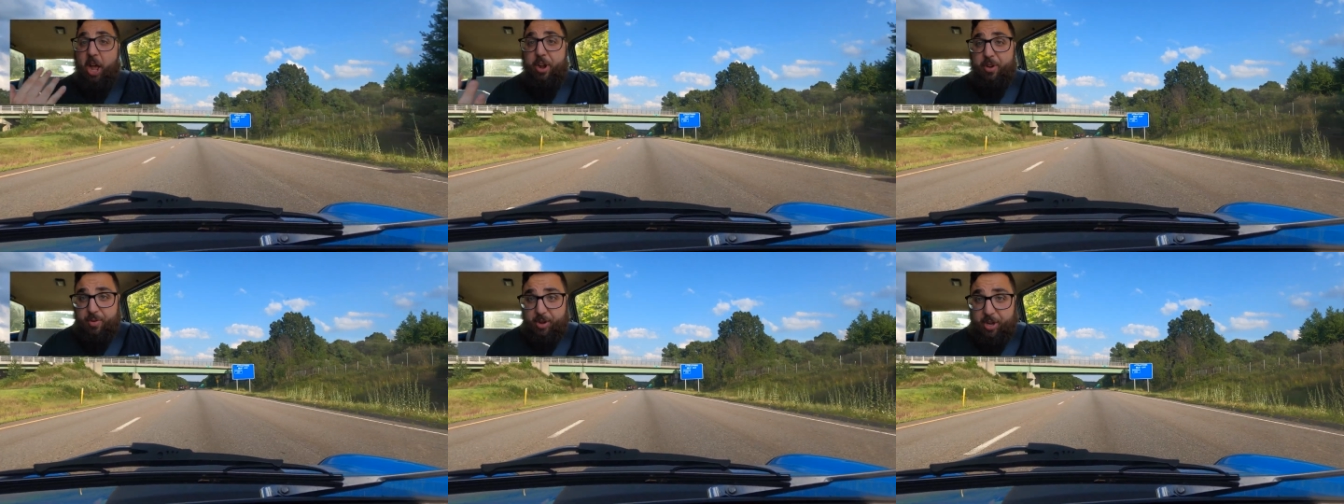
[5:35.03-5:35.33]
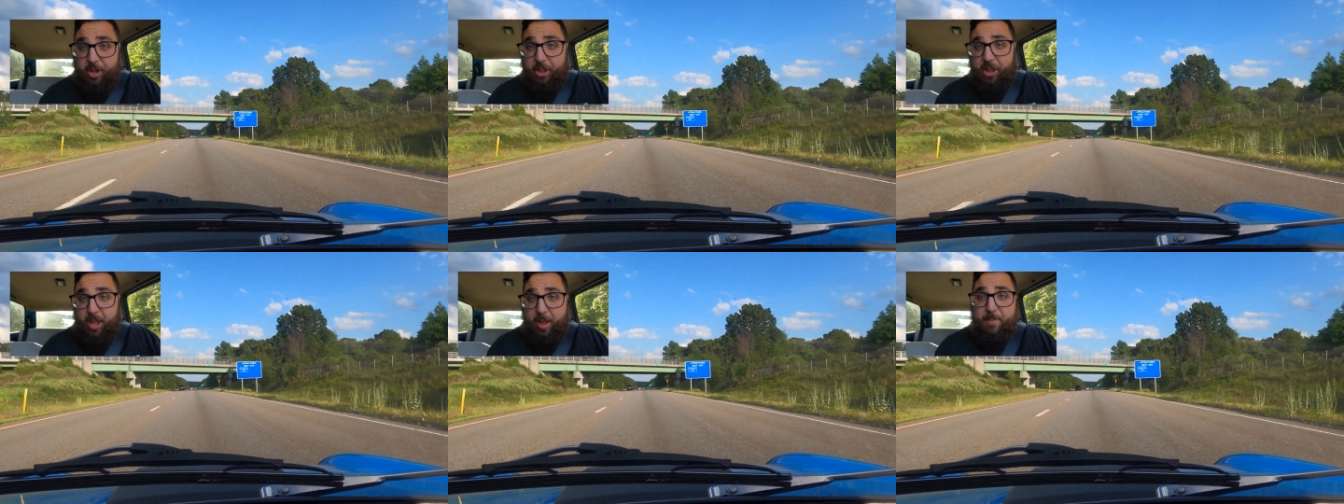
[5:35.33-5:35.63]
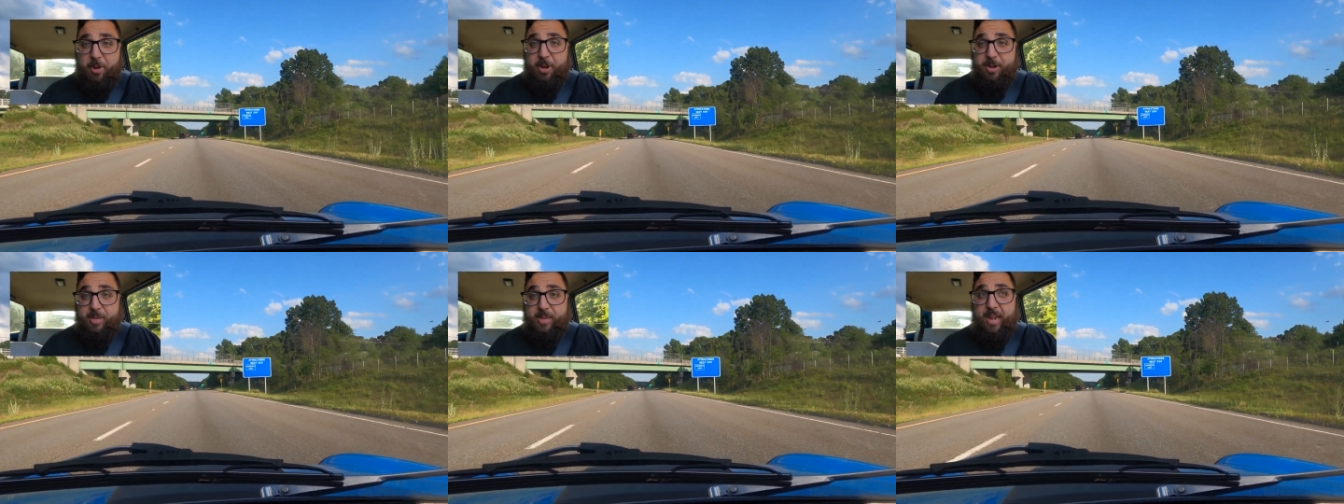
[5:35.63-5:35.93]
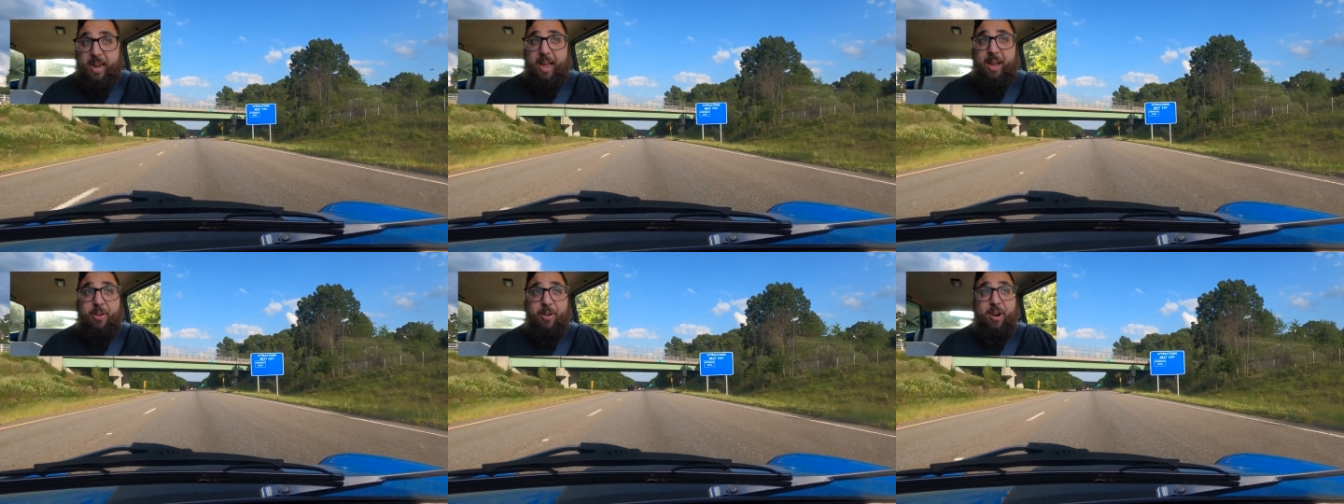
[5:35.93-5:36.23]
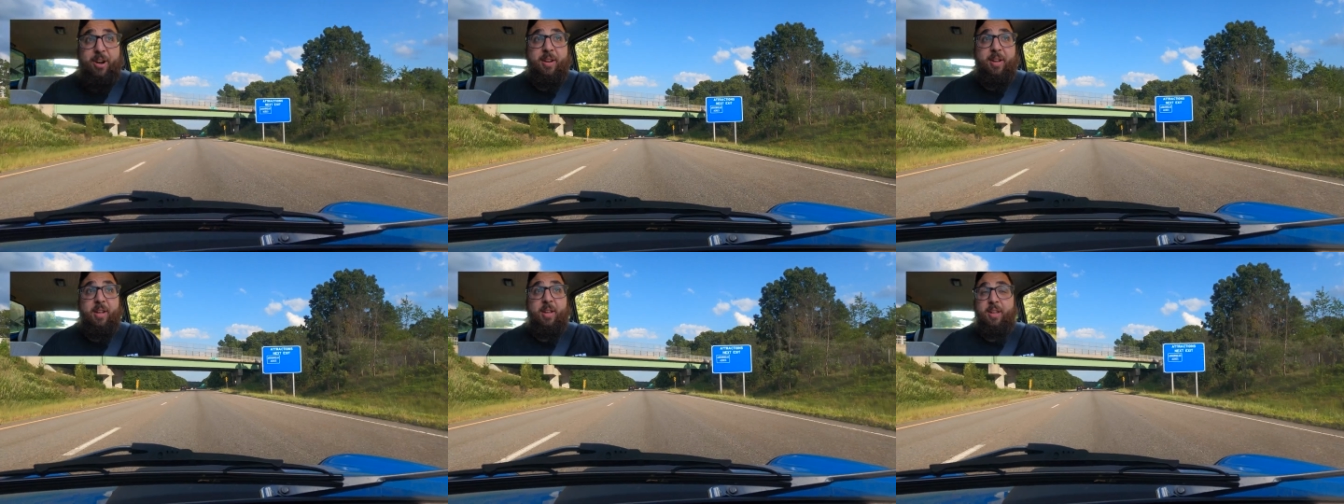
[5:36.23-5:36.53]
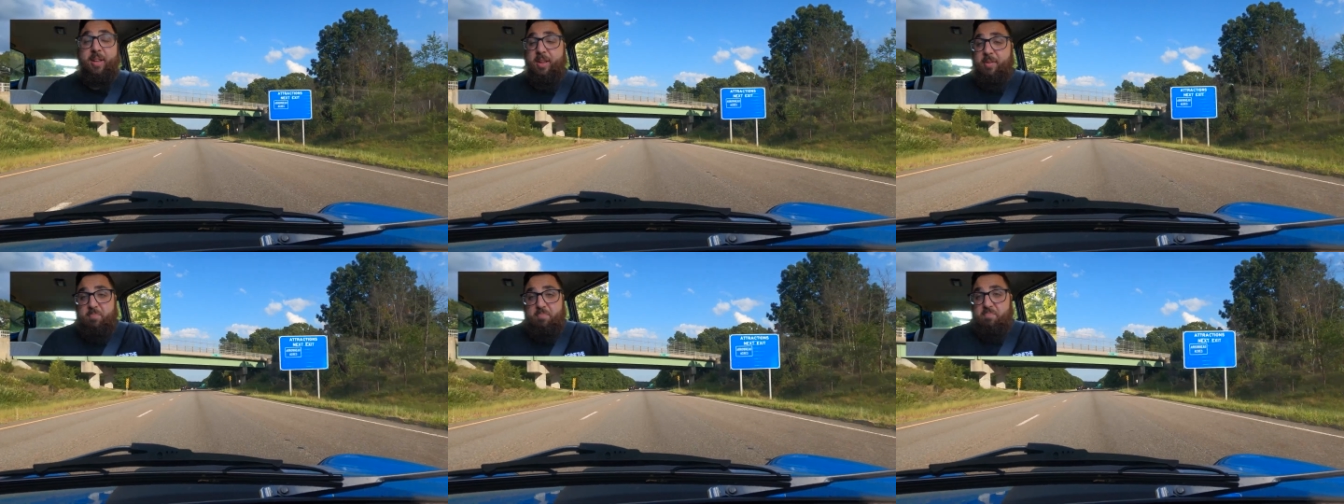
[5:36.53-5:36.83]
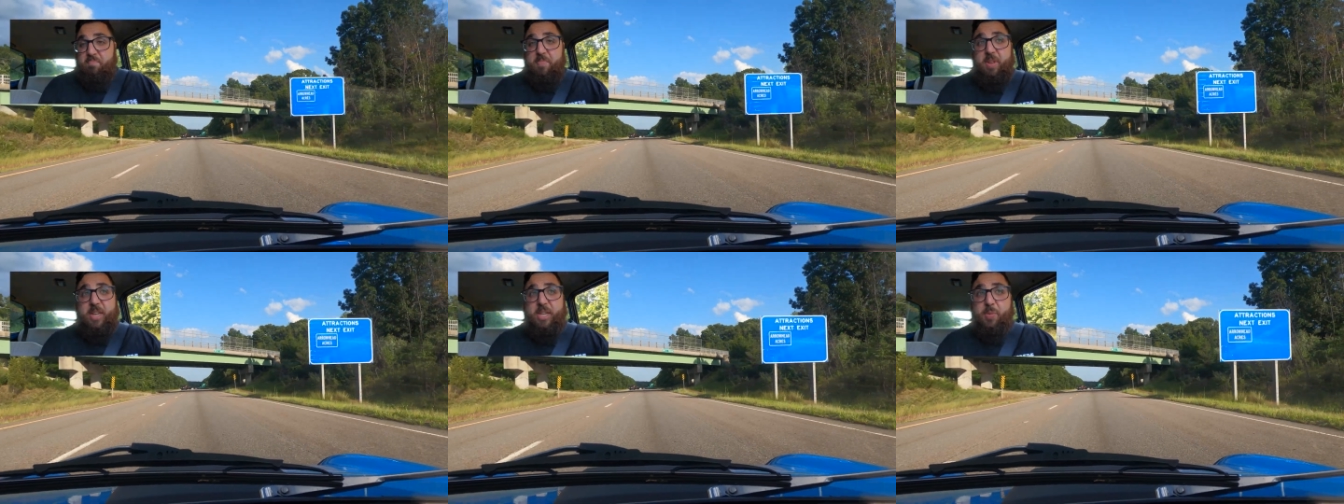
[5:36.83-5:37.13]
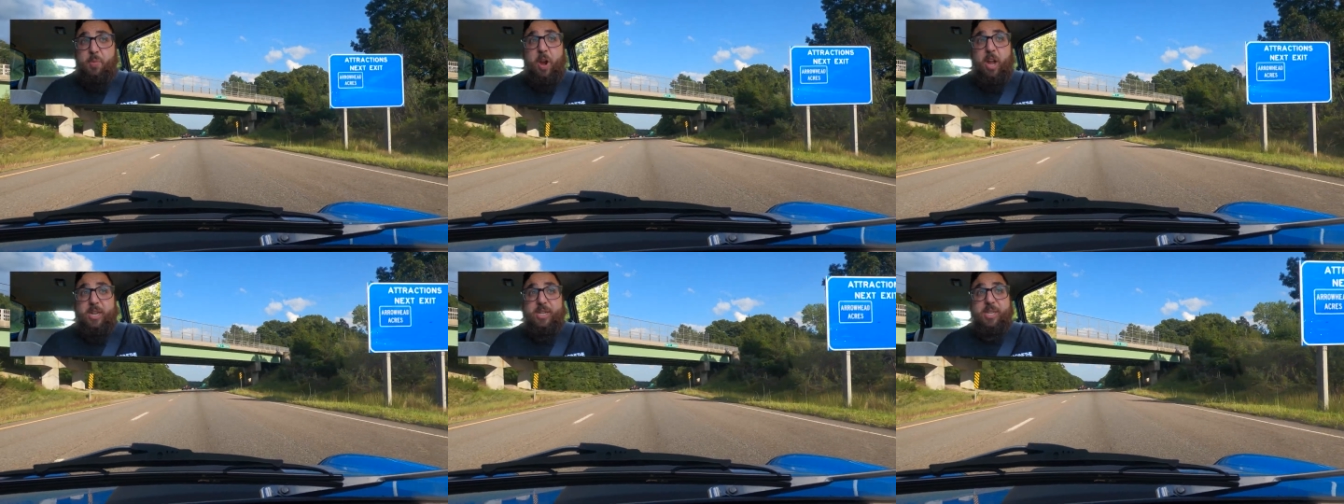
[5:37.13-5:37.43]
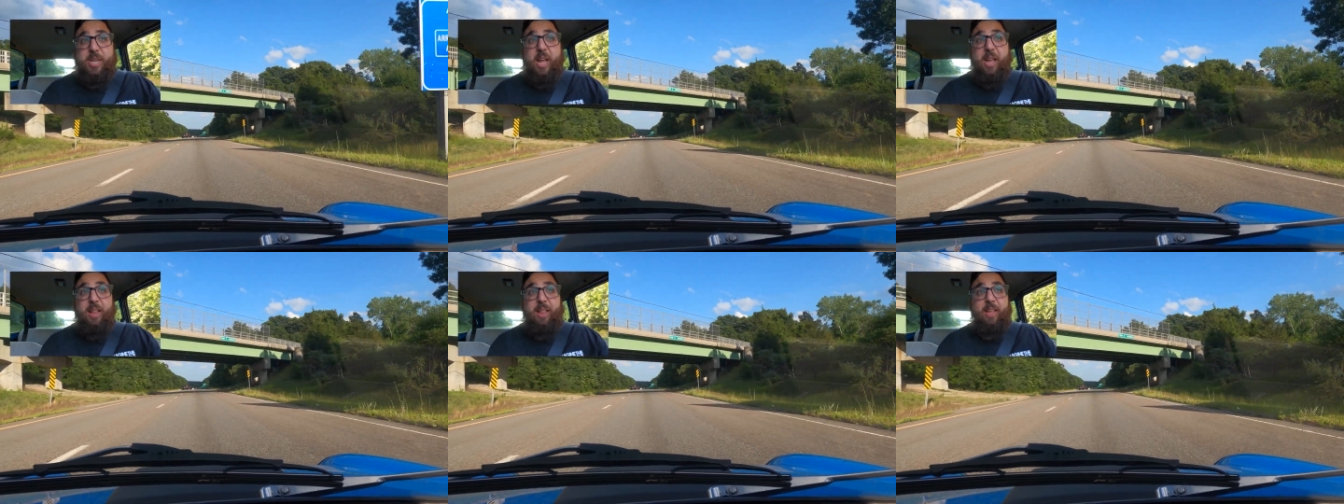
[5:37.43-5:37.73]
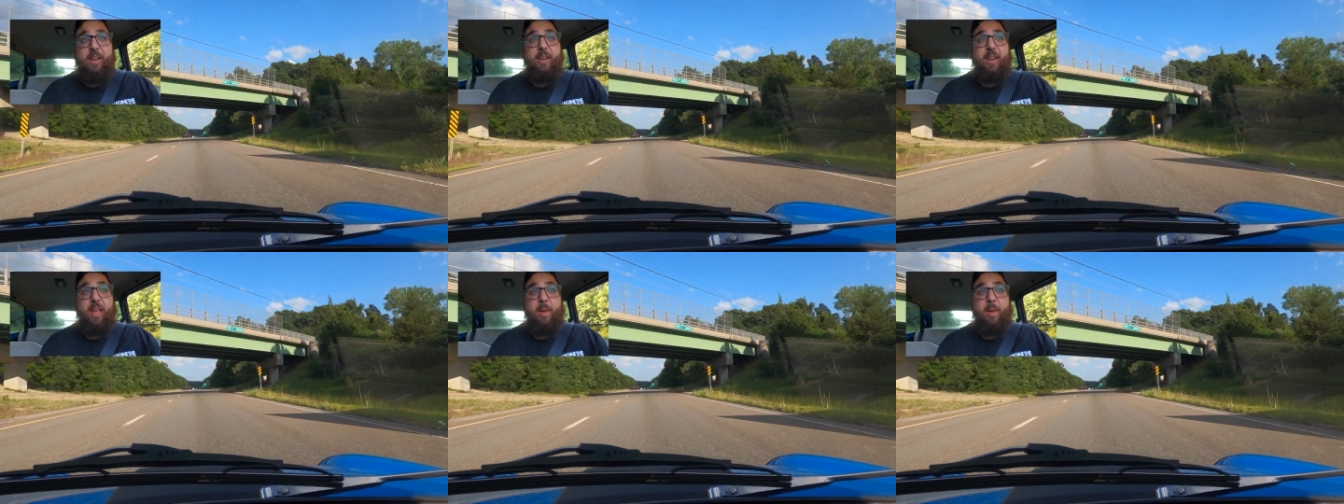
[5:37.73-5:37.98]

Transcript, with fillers: 100 kilometers an hour, it's rock solid.